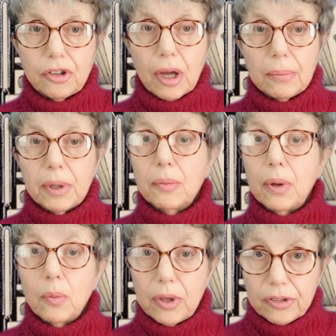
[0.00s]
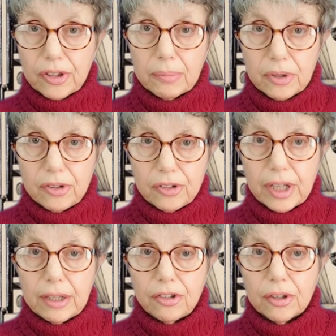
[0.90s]
Army with some
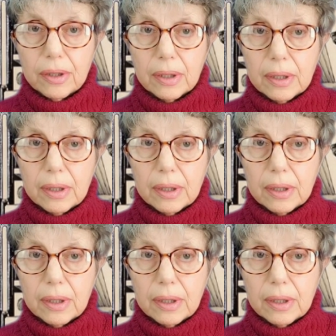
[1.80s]
distinction.